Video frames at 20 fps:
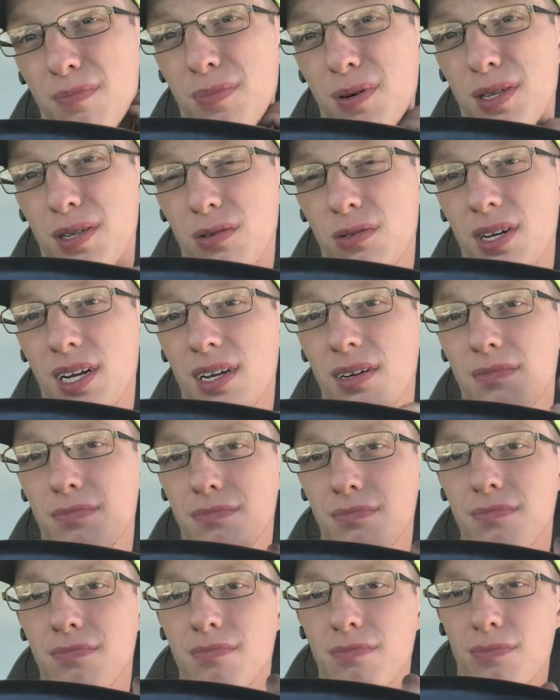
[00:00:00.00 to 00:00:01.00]

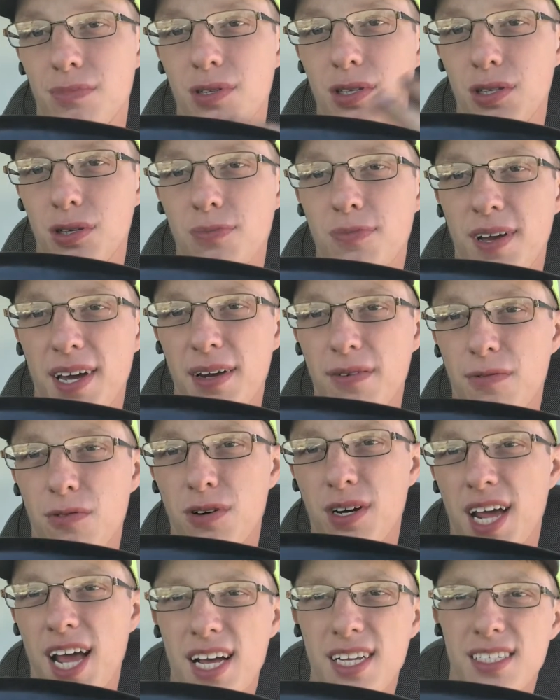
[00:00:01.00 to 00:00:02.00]
the new manifold
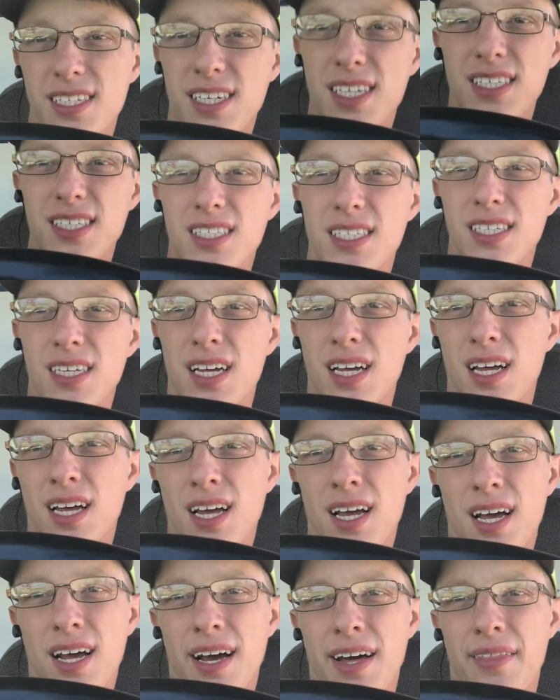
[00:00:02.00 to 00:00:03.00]
gaskets,
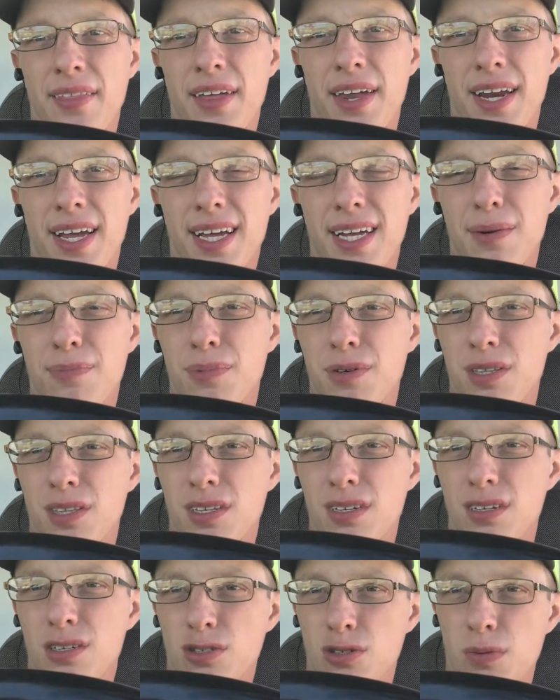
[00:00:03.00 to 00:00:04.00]
then I gotta put the
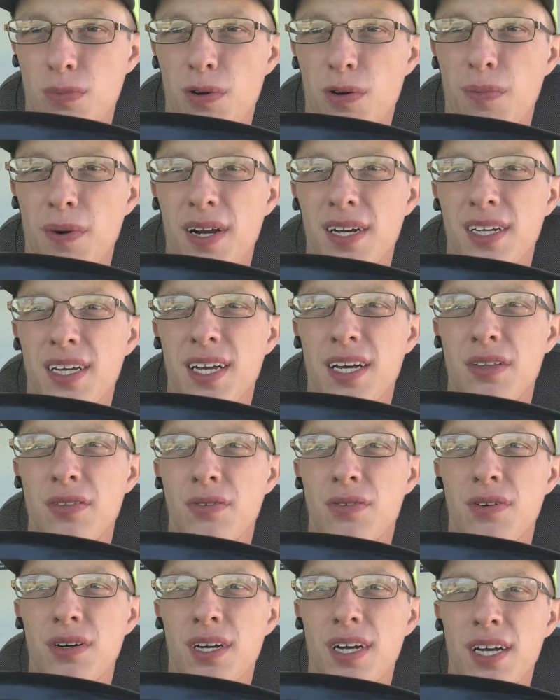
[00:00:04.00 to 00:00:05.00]
distributor back
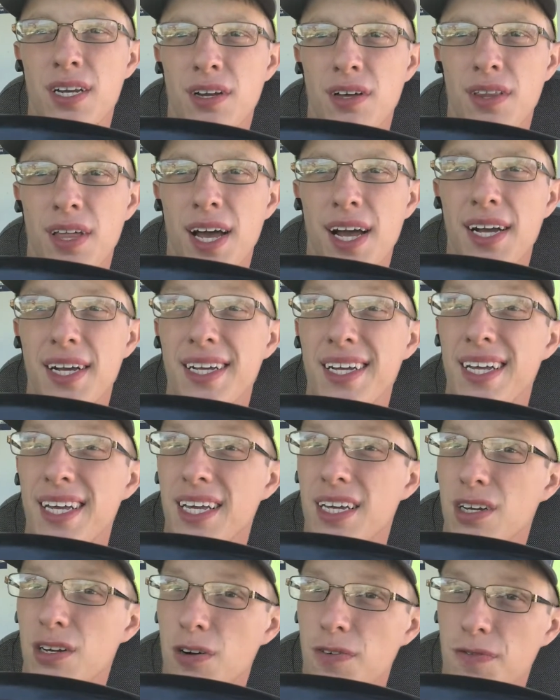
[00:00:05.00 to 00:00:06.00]
together and all that,
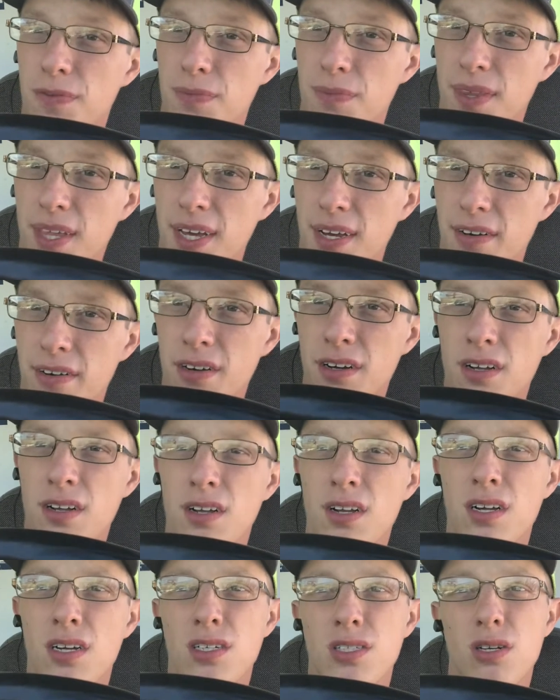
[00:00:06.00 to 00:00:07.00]
and go from there.
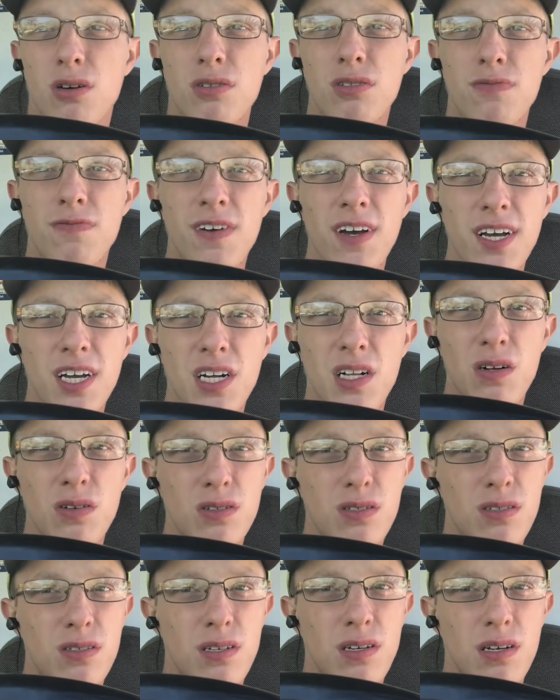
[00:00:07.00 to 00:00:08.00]
So it's very close
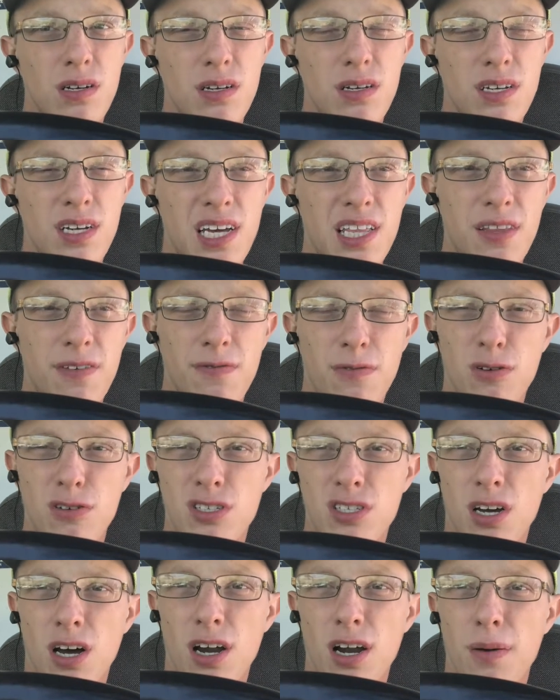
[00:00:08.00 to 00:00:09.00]
to getting the full
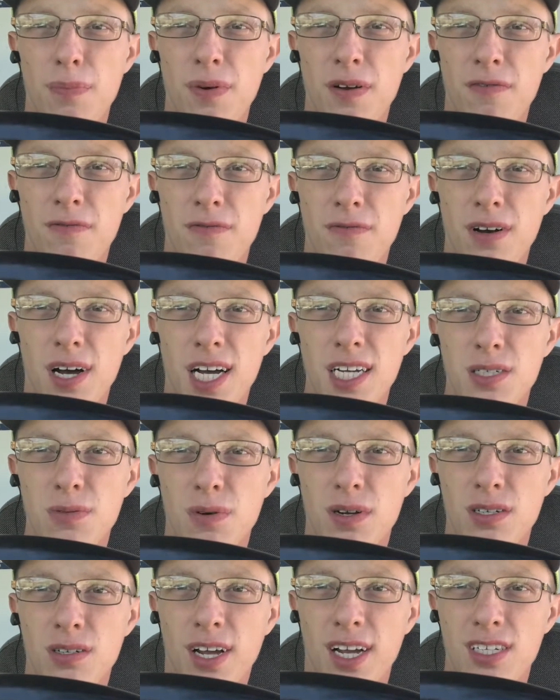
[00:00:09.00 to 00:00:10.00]
start up. If I just
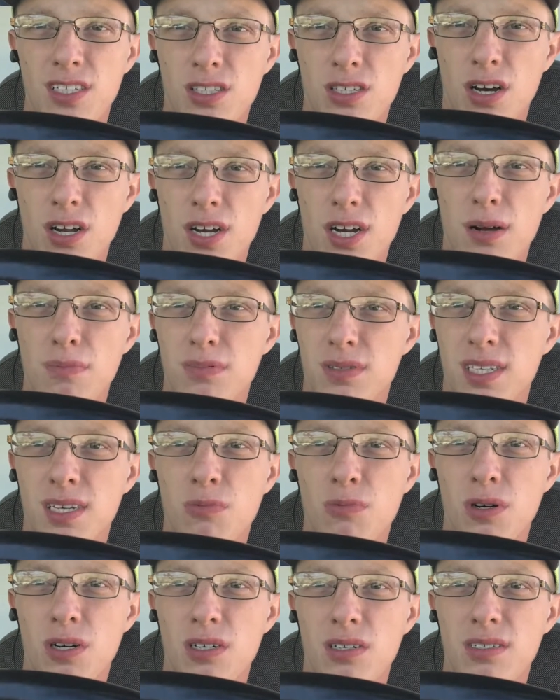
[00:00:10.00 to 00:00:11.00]
want to try to start it up and see
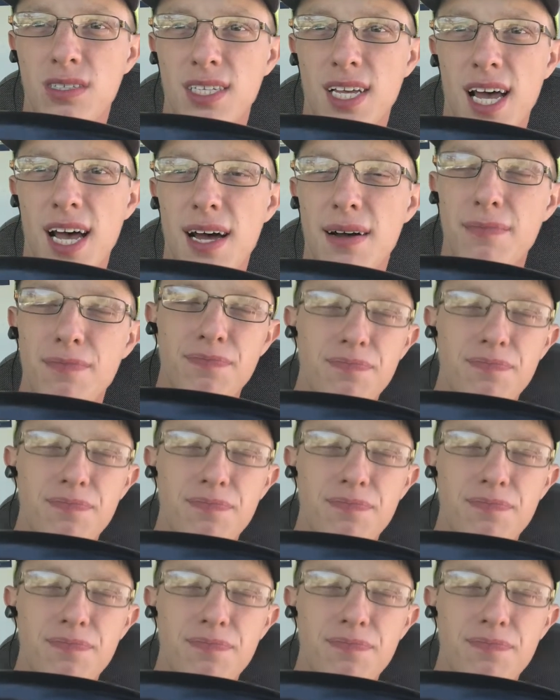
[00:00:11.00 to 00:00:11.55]
where it's at.